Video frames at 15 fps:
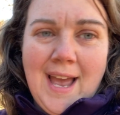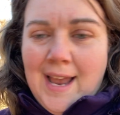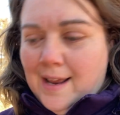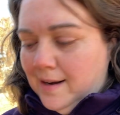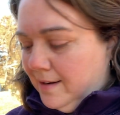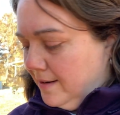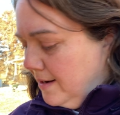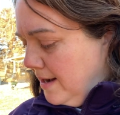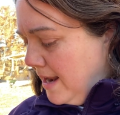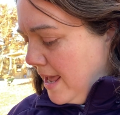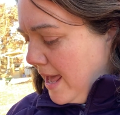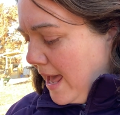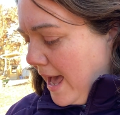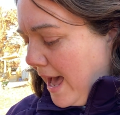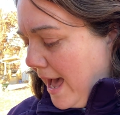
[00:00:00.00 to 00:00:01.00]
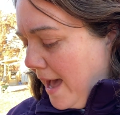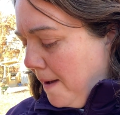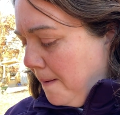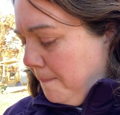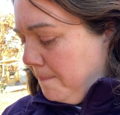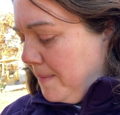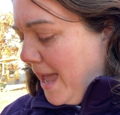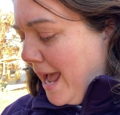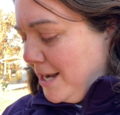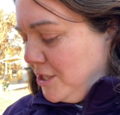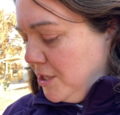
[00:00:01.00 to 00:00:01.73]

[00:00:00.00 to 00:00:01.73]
And I